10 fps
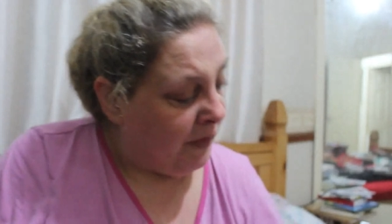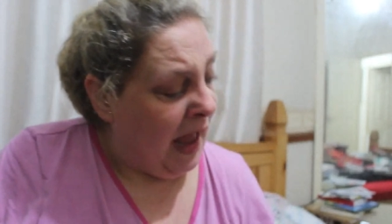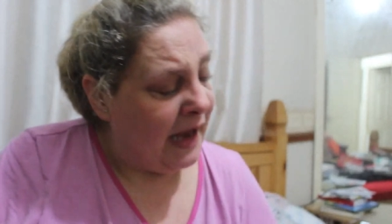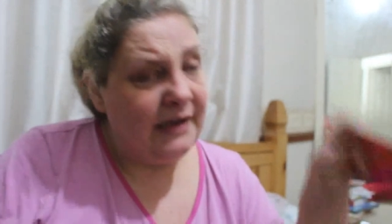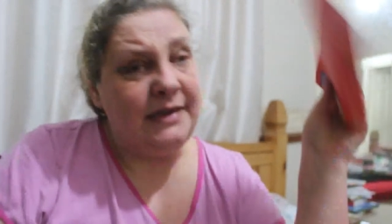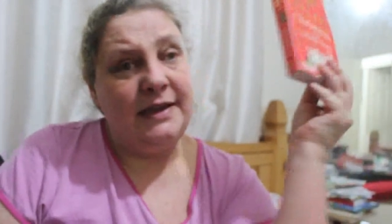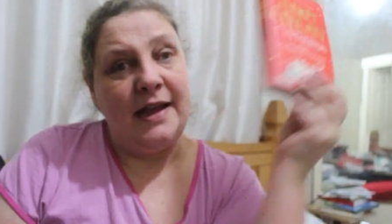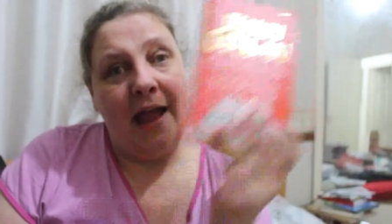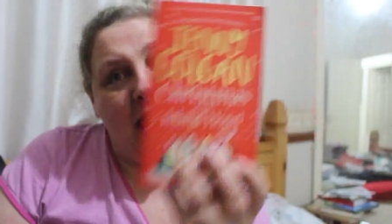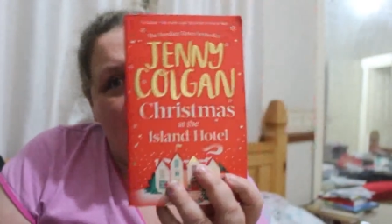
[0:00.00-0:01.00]
And
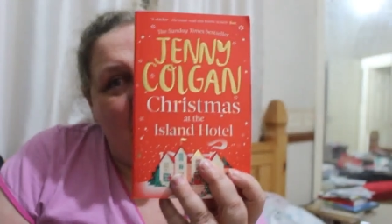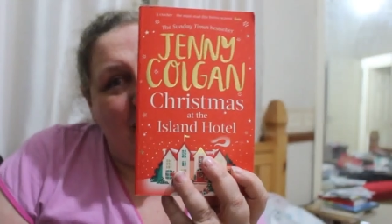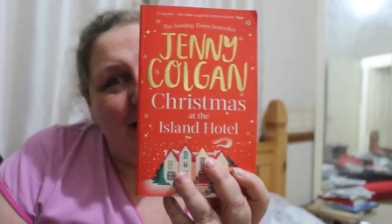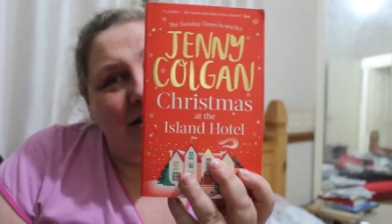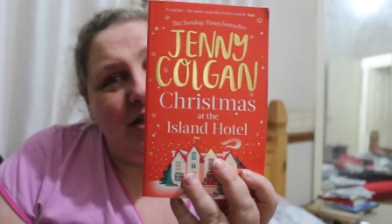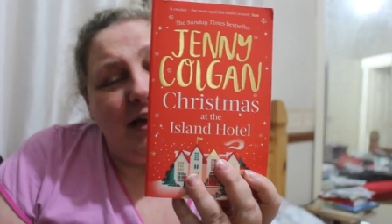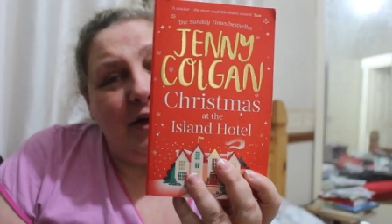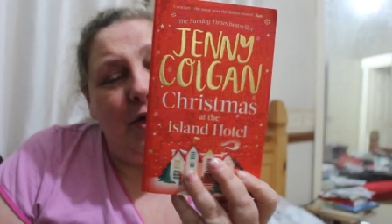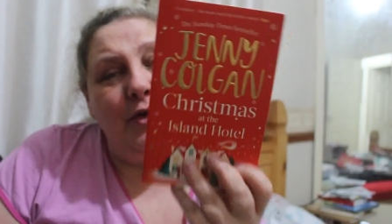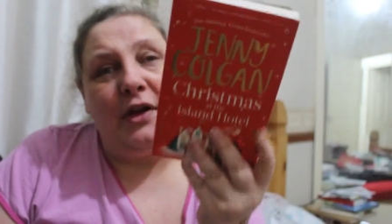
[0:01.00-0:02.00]
Jenny
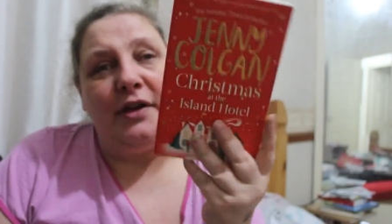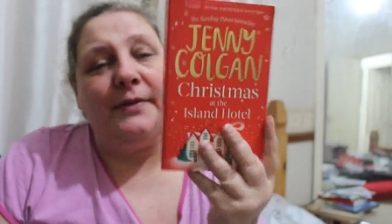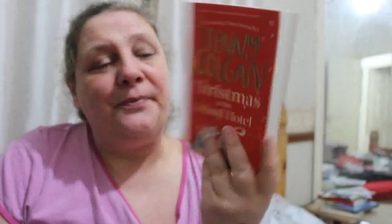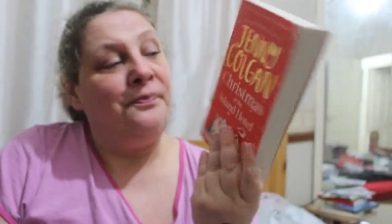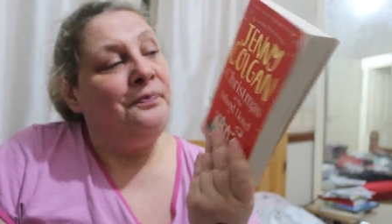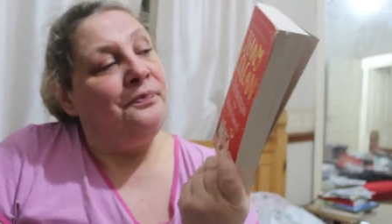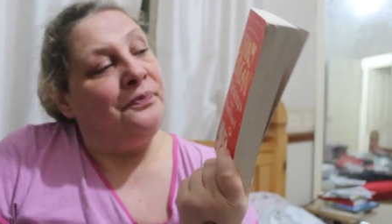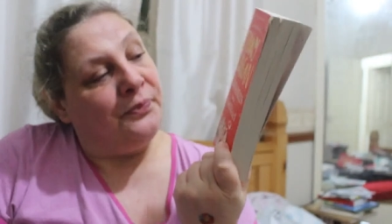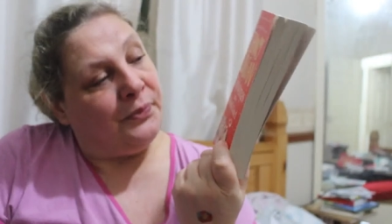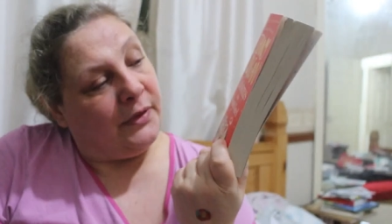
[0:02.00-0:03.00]
Colgan,
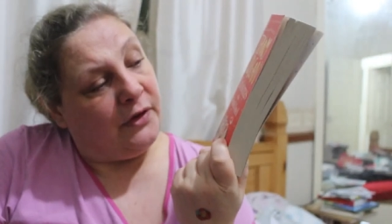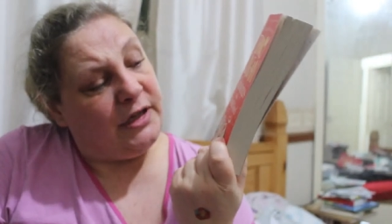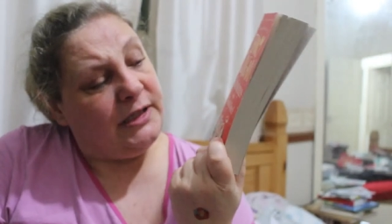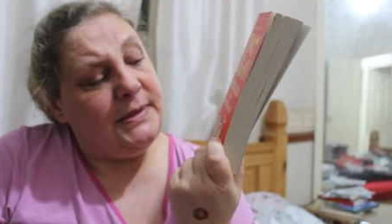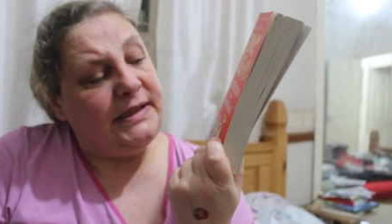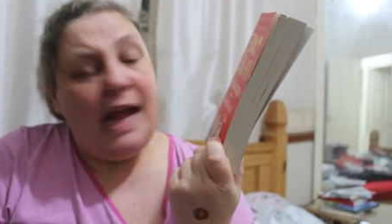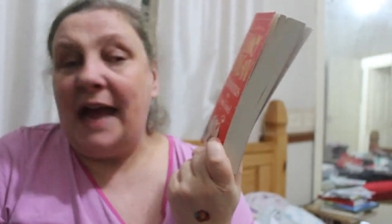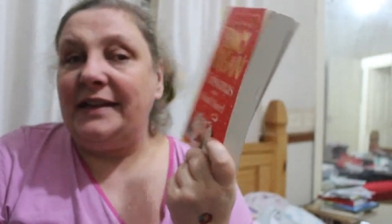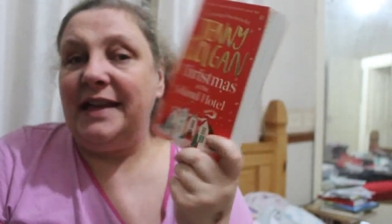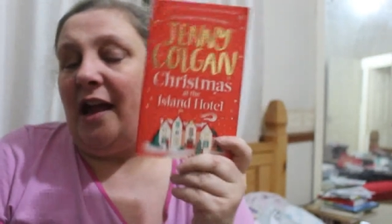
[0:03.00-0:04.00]
Christmas
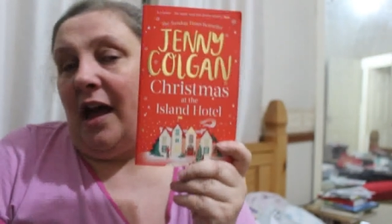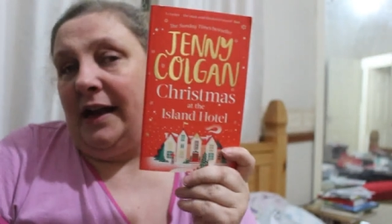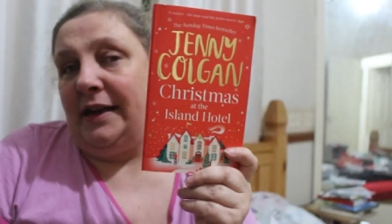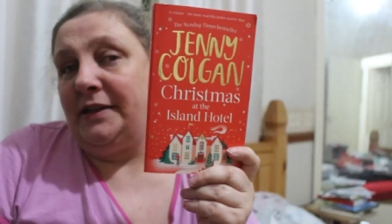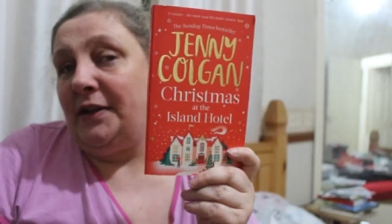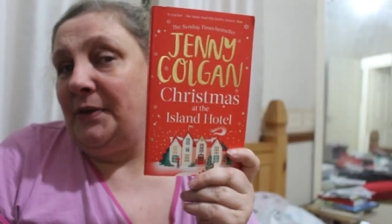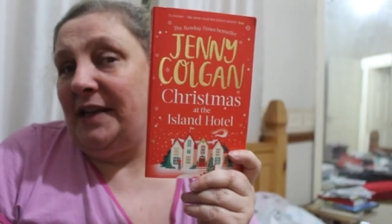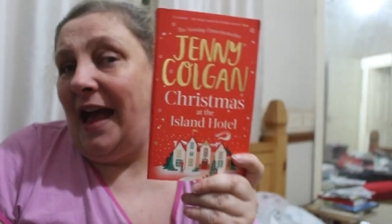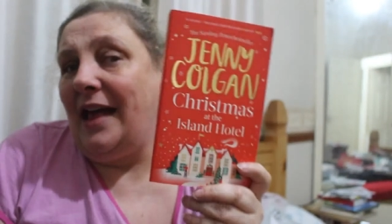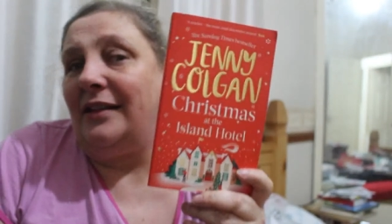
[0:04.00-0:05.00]
at the Island
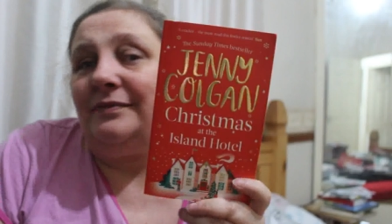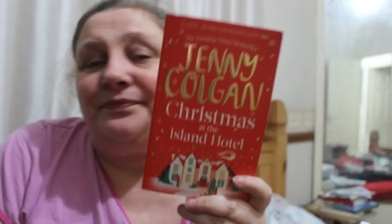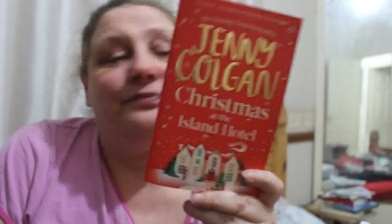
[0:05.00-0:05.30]
Hotel.